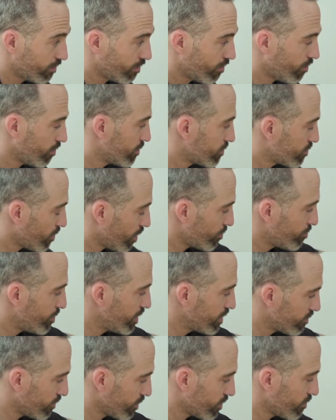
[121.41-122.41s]
a
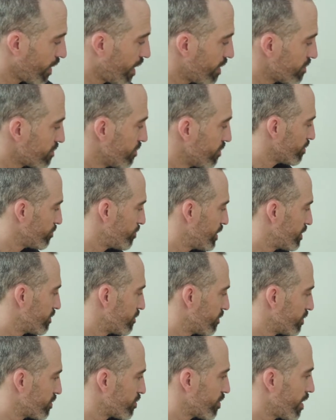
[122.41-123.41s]
piece for the riser piece
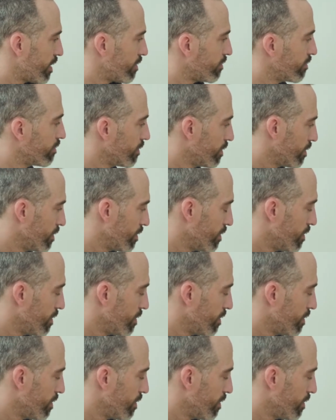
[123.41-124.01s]
for the tread.